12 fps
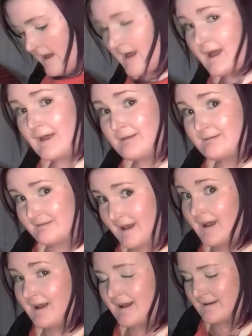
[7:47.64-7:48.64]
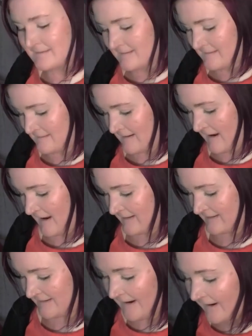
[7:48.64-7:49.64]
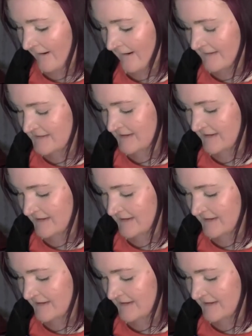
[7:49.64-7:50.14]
And then I got